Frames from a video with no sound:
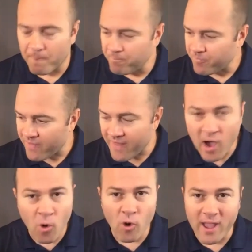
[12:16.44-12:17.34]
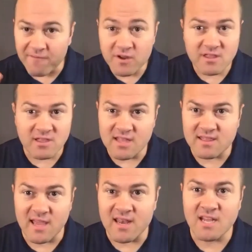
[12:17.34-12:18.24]
know everything that
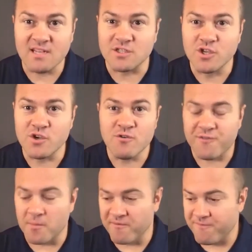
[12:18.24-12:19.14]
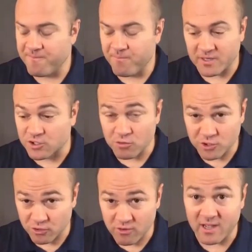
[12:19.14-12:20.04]
they need to do from a to
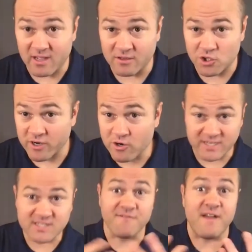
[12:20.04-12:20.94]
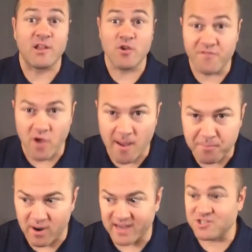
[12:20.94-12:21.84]
to uh, to increase the value of the
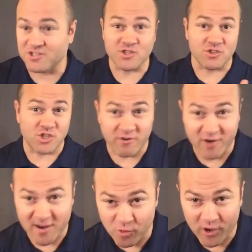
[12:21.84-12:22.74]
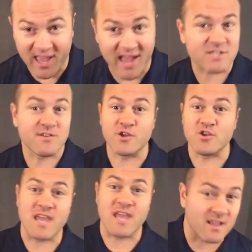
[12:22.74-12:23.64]
operations to generate more cash flow
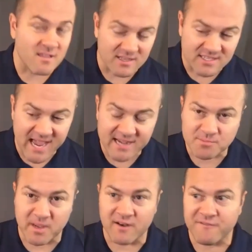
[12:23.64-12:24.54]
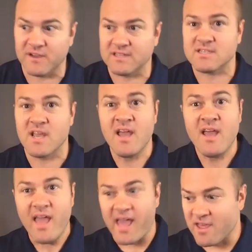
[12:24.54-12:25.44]
you're getting the tax benefits
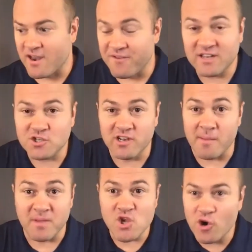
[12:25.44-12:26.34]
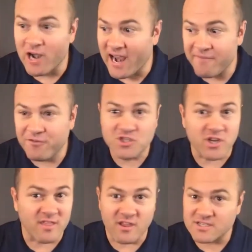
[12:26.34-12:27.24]
and then eventually i mean you're
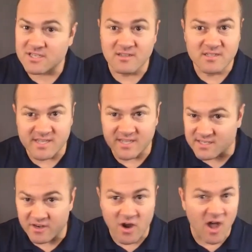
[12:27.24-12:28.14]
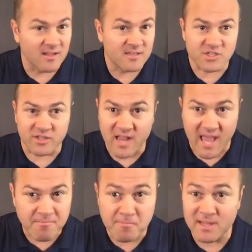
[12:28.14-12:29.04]
leveraging their skill sets their knowledge their
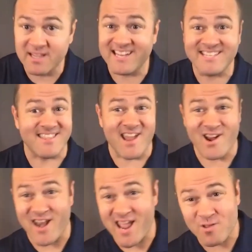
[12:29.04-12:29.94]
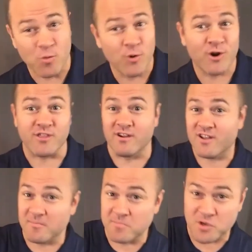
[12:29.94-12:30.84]
capabilities their network their
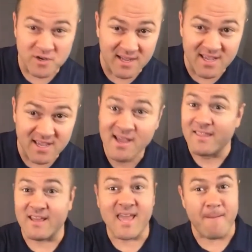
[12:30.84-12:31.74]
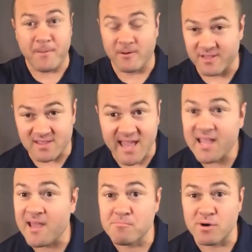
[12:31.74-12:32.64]
community the capital that they
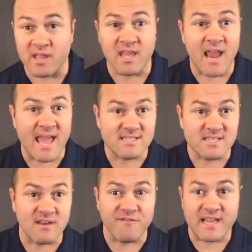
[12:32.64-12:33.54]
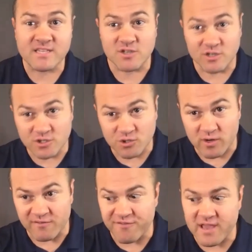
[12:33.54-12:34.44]
can bring in as an investor to
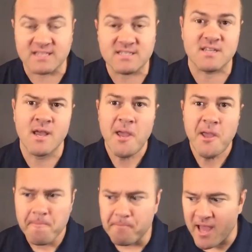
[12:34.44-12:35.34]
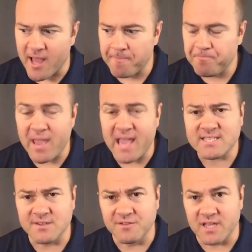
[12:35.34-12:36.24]
invest uh,
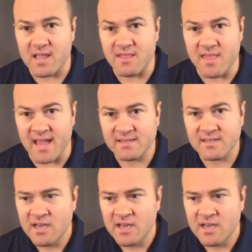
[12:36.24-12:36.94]
passively in that